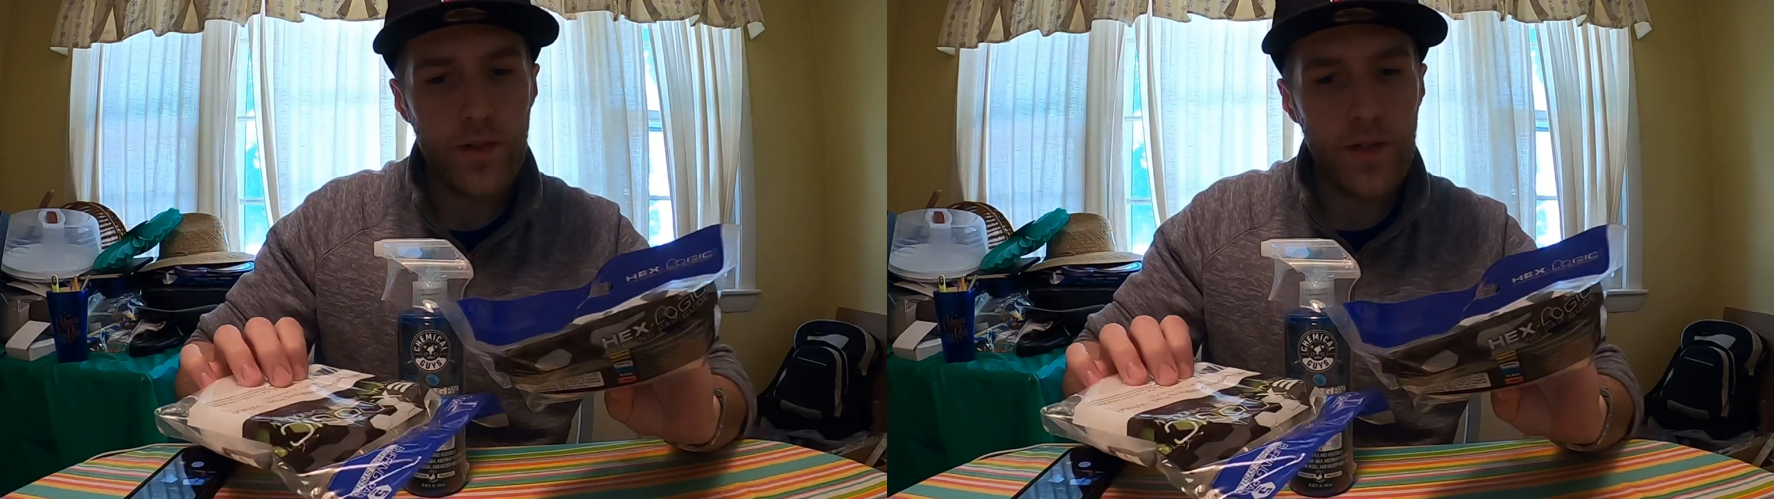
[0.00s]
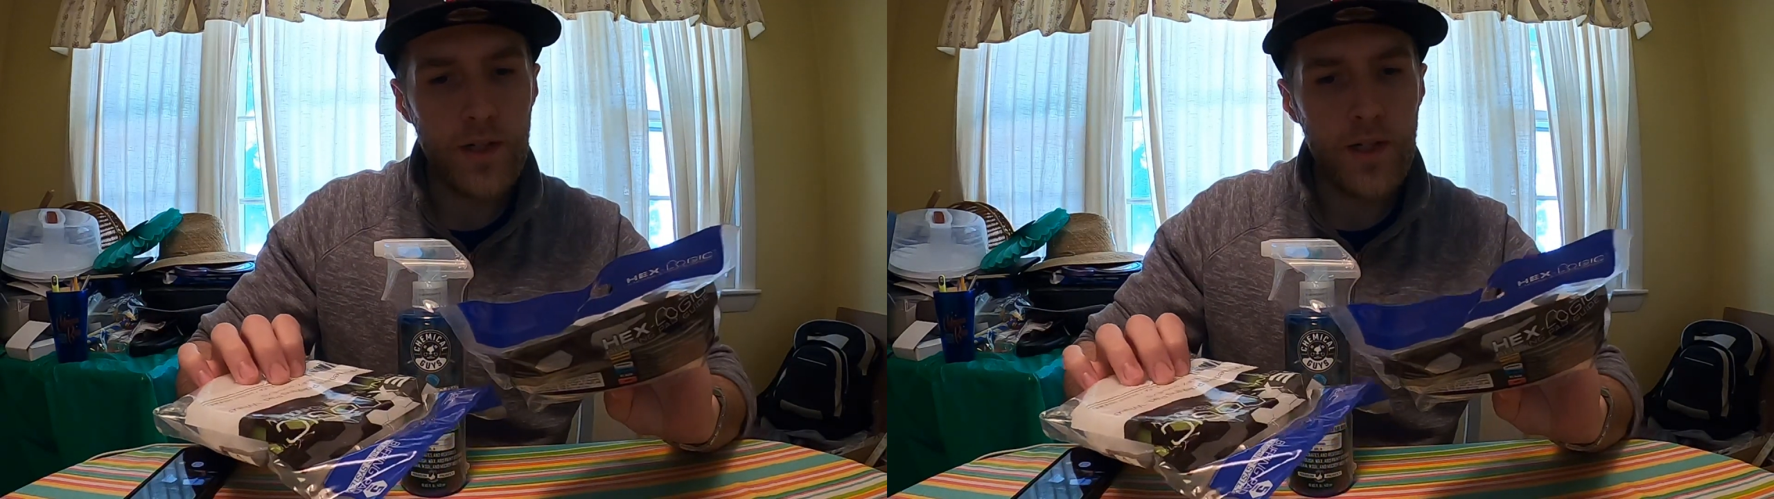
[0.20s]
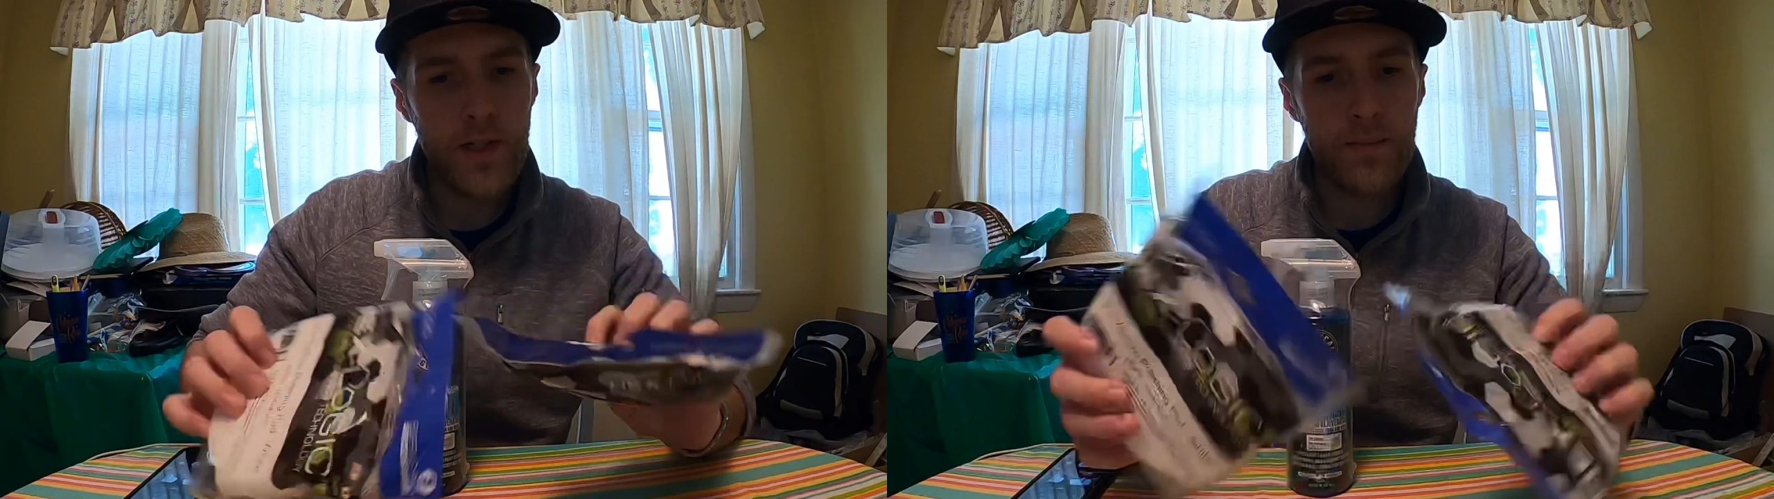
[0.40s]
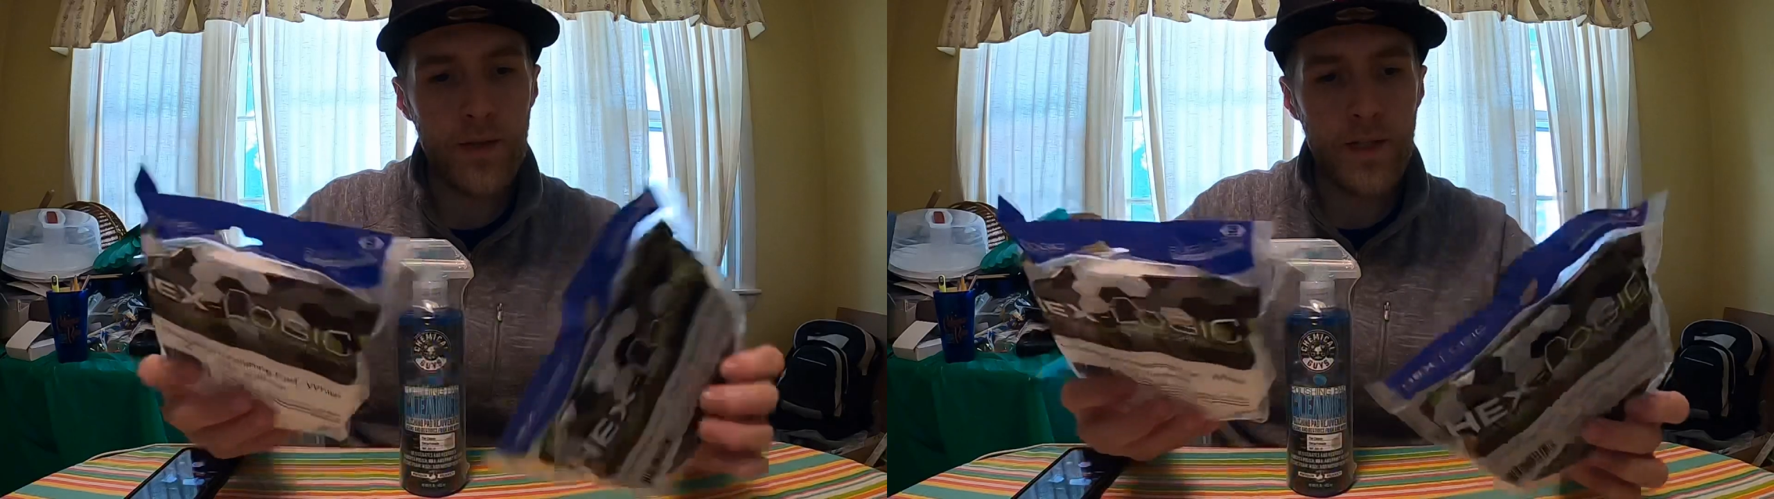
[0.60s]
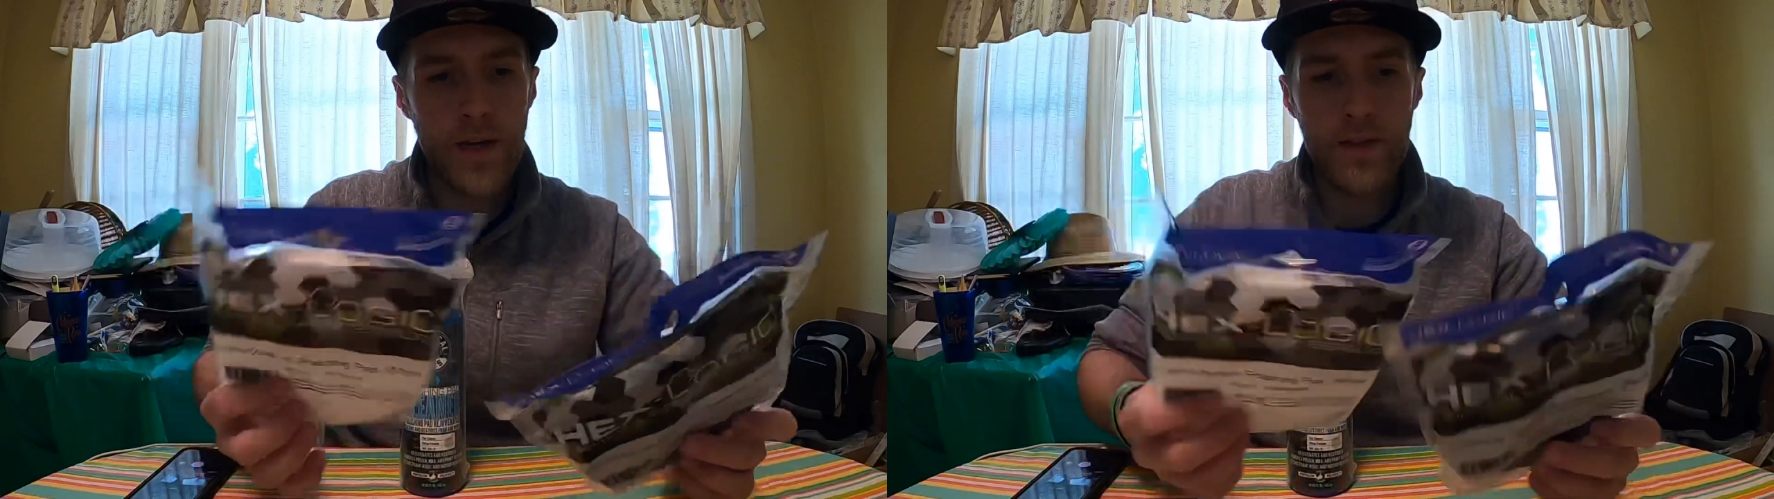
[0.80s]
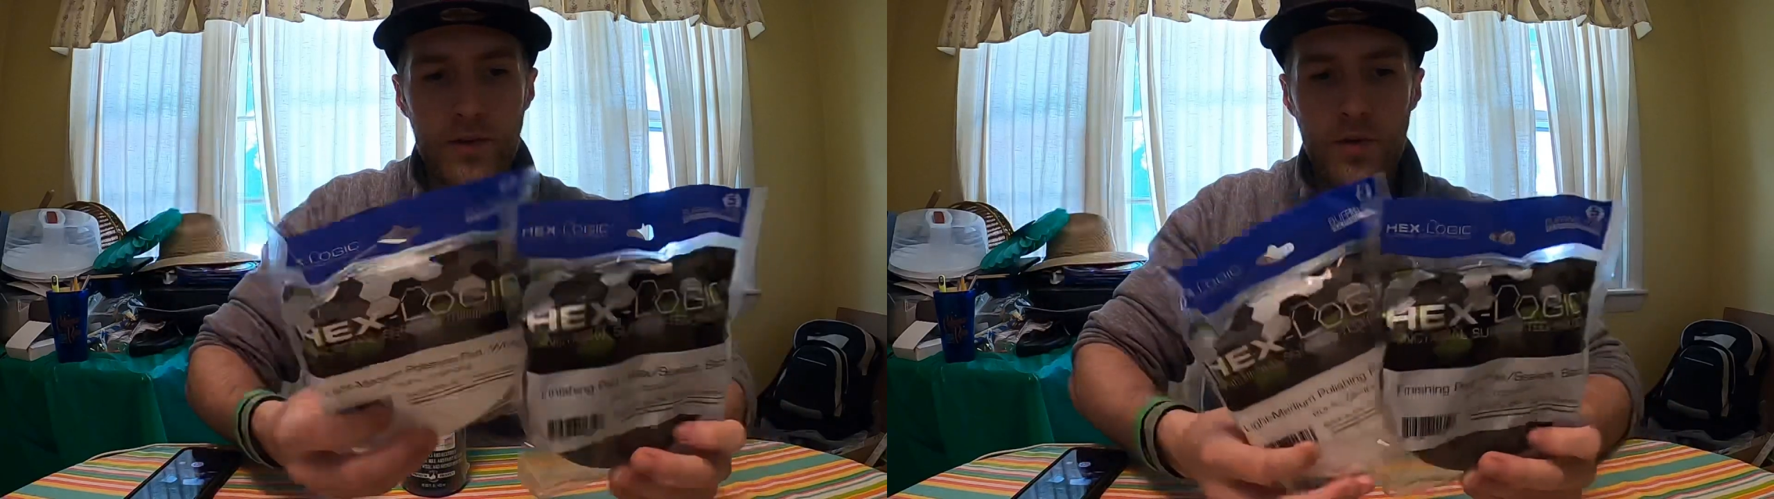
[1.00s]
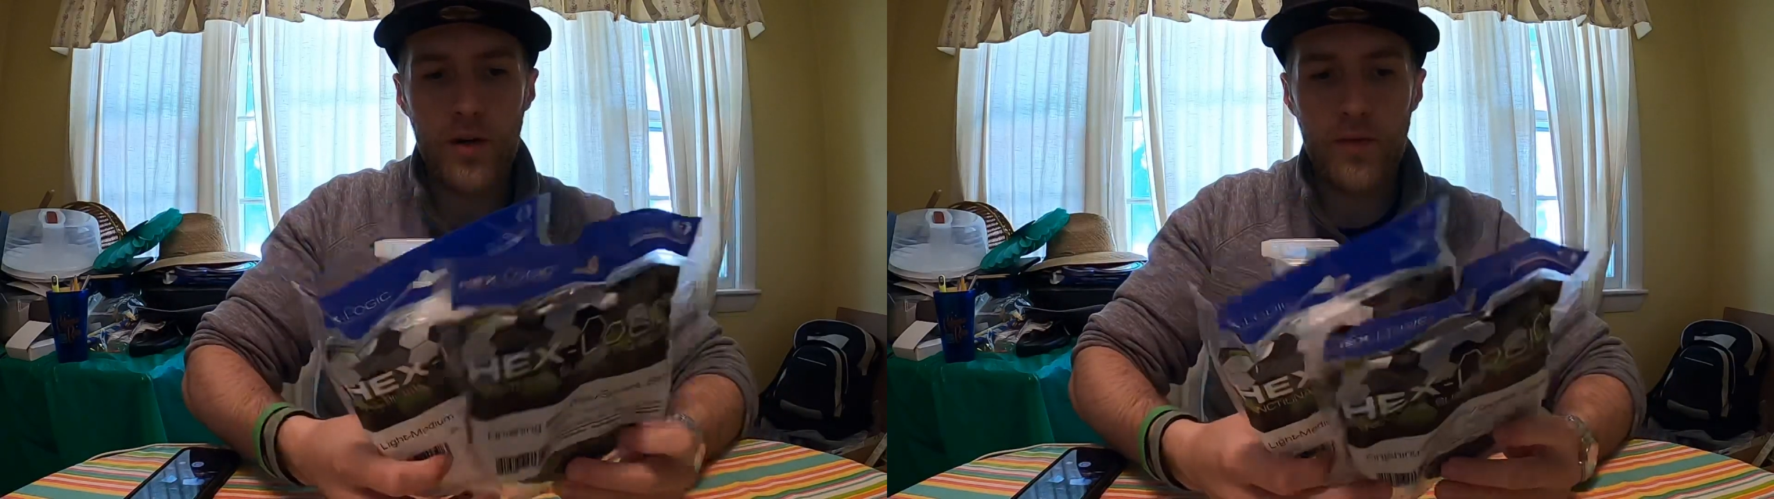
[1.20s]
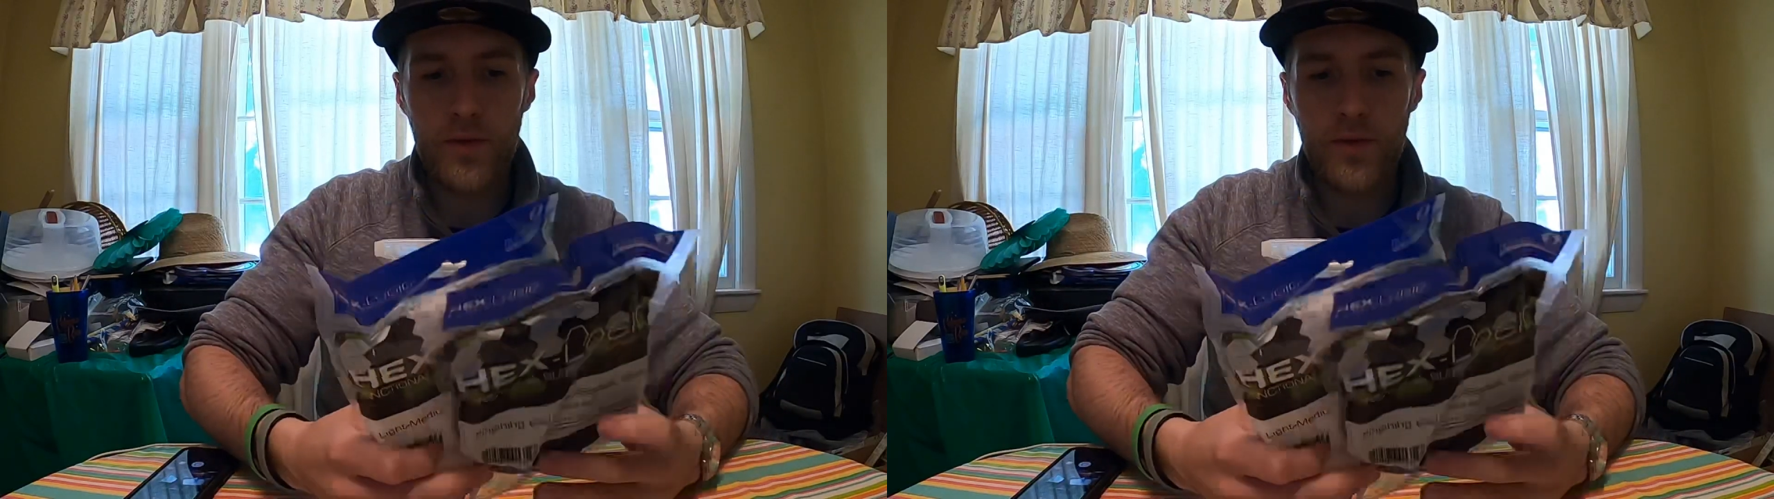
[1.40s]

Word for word: Um, and yeah, these are all